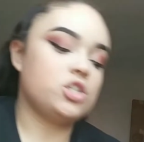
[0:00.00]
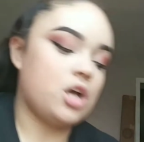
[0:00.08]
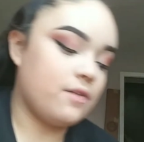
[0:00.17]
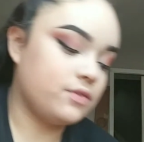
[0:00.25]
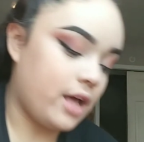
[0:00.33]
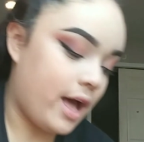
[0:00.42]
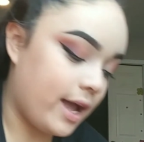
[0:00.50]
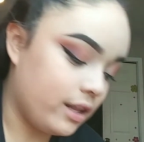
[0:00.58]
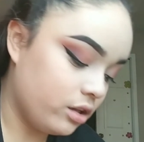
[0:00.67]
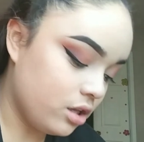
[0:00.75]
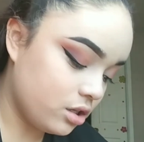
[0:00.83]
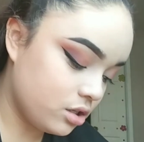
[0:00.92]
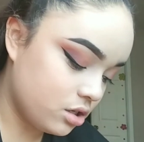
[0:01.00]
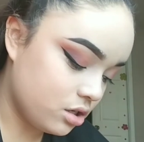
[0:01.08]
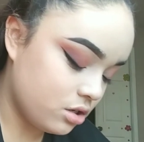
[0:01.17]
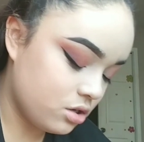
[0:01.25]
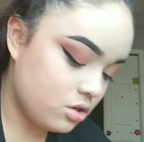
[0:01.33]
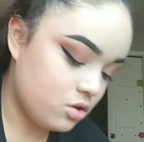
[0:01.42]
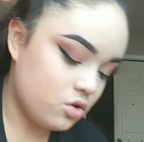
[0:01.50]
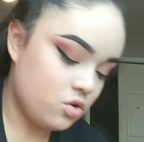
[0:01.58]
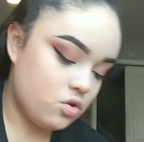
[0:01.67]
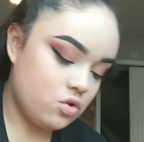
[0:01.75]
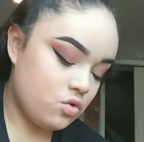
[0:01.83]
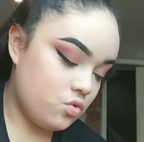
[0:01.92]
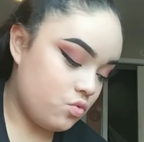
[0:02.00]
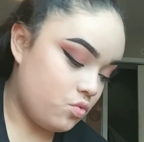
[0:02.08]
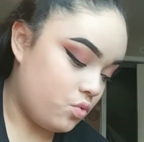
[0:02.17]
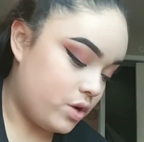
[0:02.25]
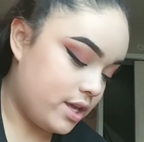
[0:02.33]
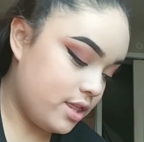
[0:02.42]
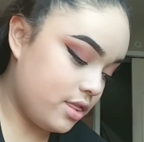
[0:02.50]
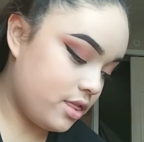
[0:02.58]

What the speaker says: off the eye look with